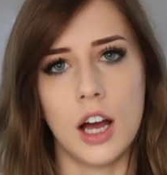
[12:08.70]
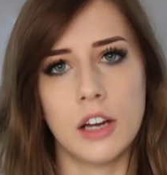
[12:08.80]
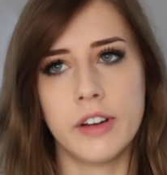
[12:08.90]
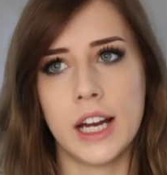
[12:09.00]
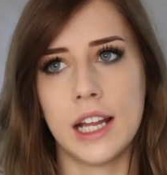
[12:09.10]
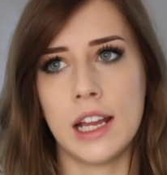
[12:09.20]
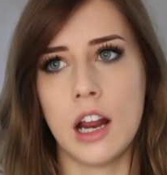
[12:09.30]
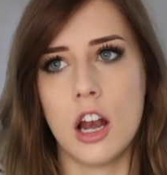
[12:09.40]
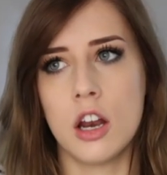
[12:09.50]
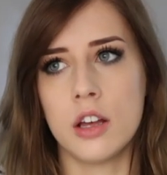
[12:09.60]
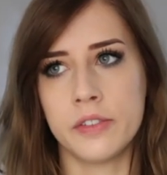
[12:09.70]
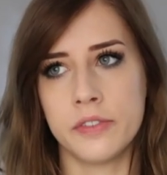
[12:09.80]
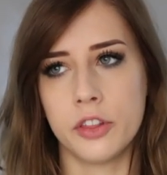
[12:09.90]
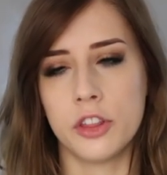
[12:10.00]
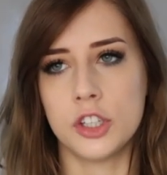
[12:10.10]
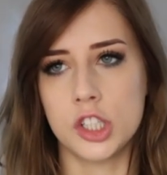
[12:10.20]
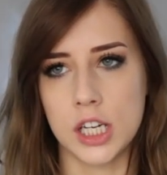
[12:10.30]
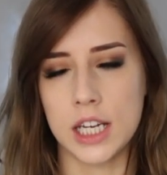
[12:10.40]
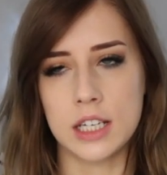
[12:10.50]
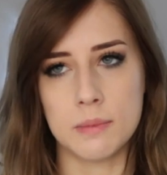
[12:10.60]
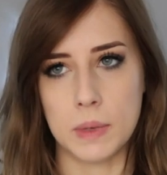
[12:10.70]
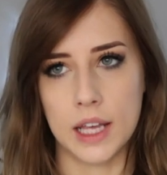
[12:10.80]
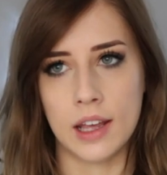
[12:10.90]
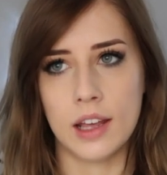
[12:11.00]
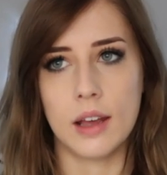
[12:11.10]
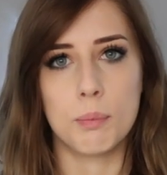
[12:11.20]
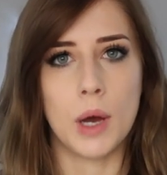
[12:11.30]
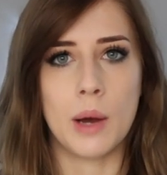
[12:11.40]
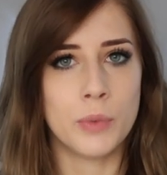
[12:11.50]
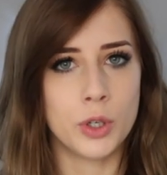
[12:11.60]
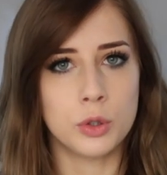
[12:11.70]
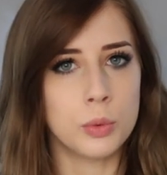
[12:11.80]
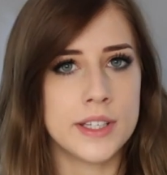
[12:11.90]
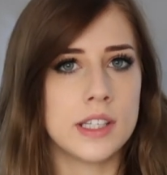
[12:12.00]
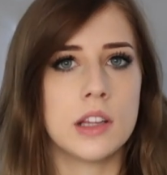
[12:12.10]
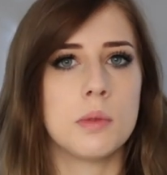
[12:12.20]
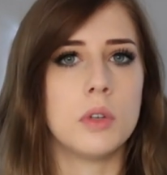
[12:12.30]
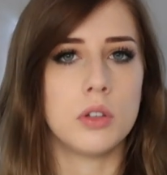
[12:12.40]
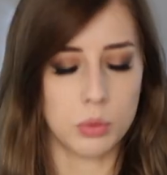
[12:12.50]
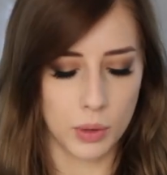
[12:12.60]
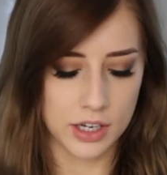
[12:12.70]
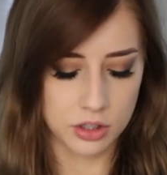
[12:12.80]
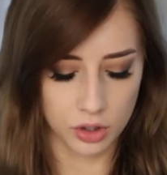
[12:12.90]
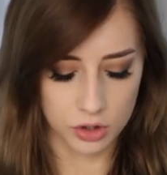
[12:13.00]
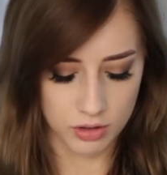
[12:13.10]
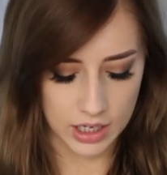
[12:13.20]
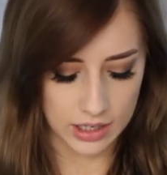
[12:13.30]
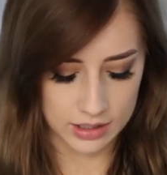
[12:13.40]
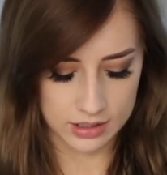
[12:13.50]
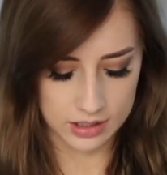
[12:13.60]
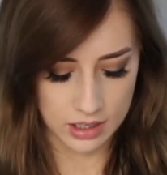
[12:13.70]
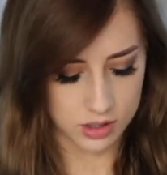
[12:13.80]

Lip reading: I really love the jean bit, but I'm not always in the mood to wear dungarees.